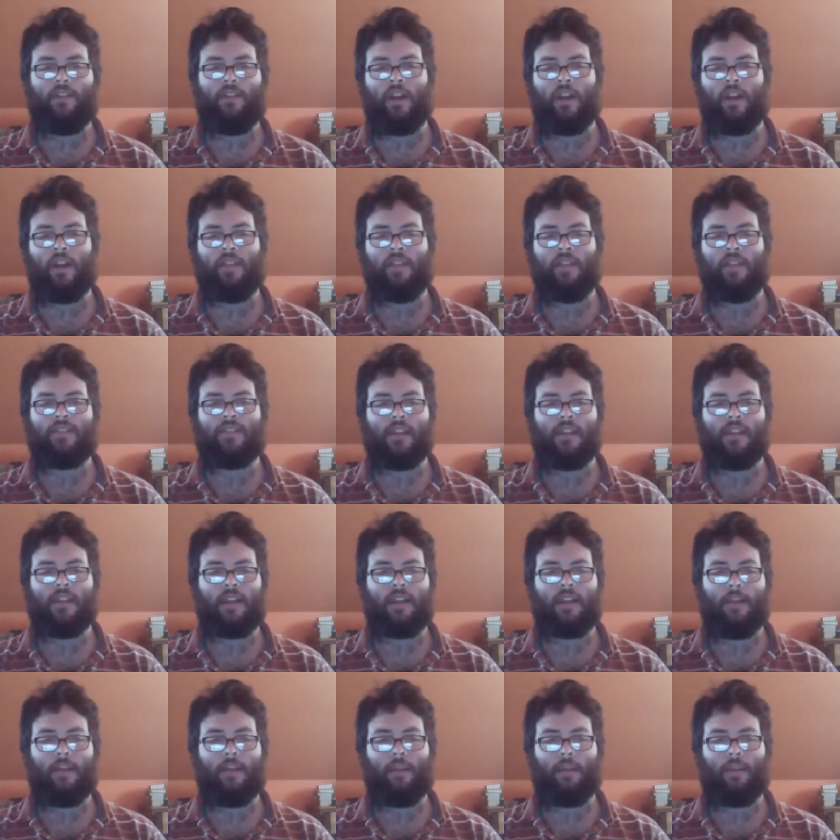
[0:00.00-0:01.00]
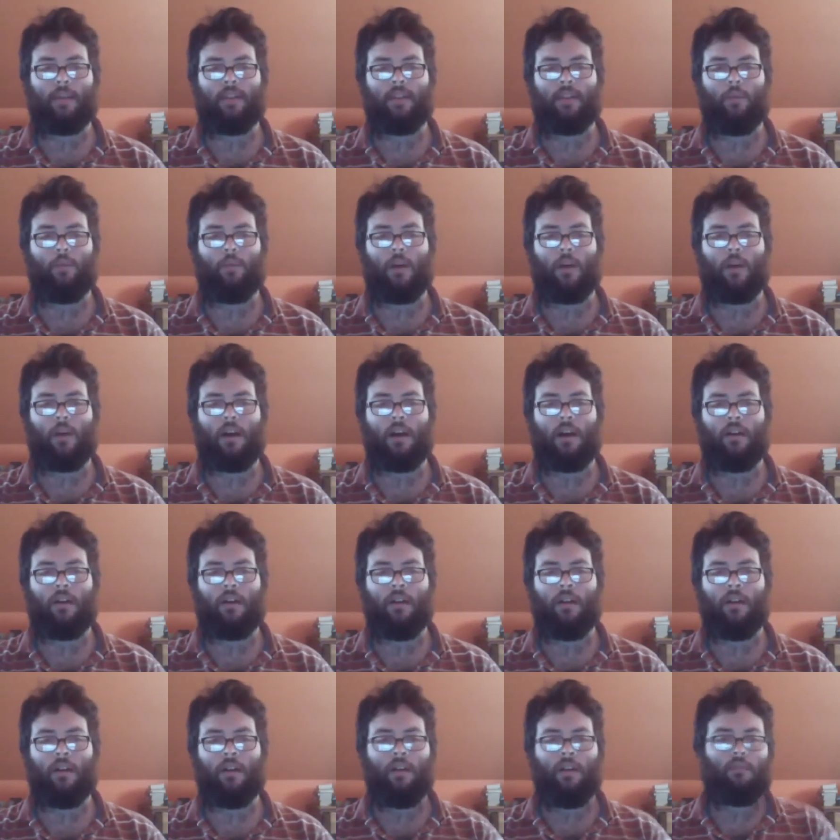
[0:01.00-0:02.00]
John's stuck up at the
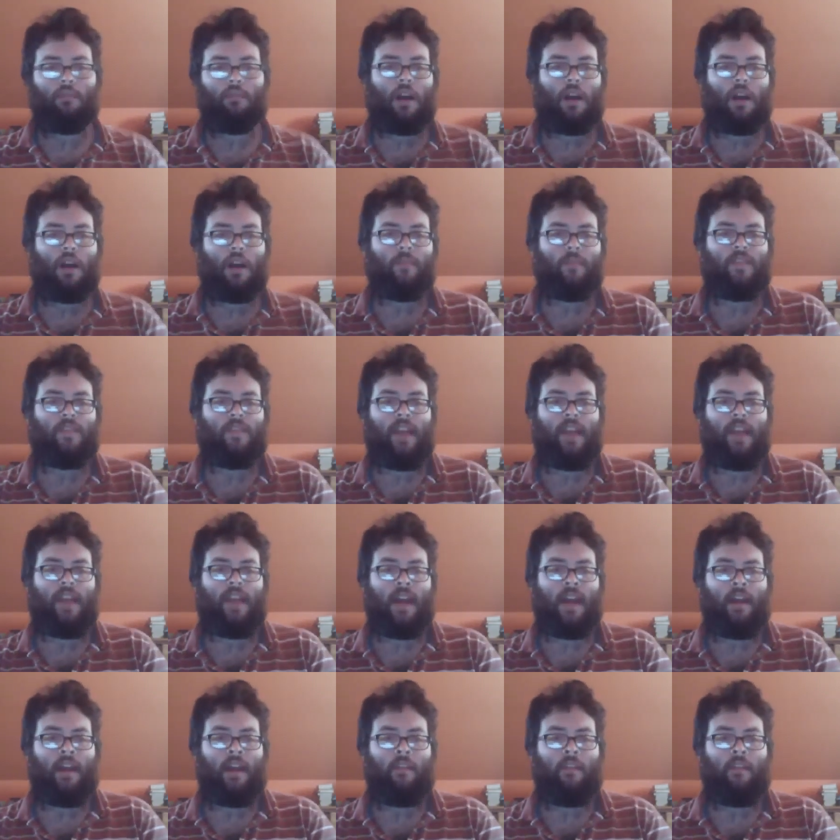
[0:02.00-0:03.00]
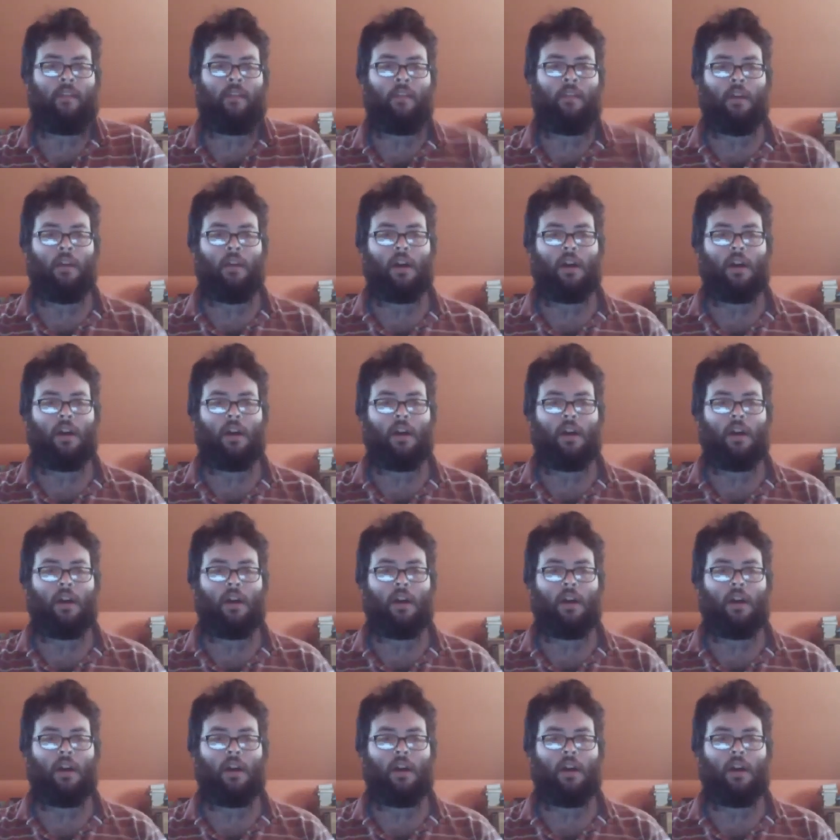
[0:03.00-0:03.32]
wall. Rob's dead.